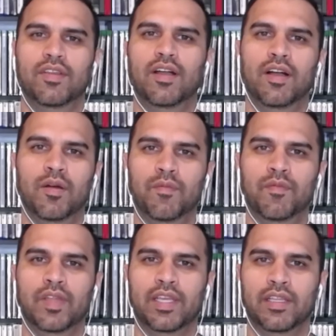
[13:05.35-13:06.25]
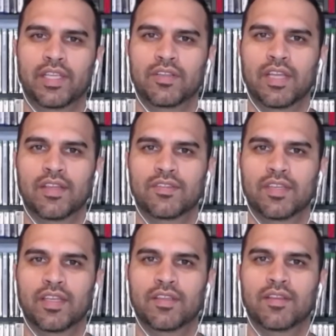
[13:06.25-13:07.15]
Like you guys
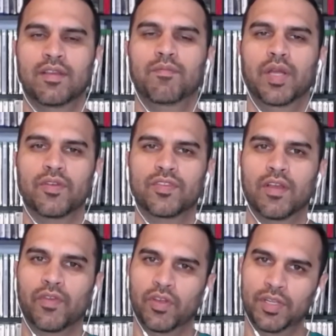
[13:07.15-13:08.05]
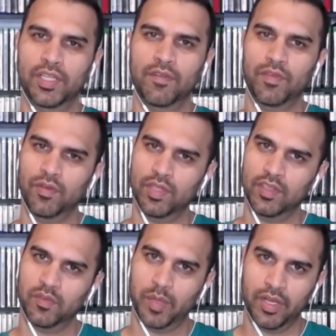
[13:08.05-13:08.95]
said, Microsoft could have done a few things
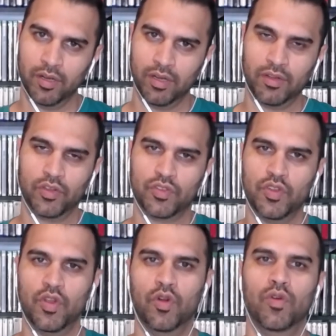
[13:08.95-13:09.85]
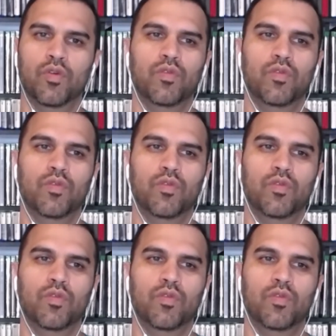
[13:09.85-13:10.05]
better. There's no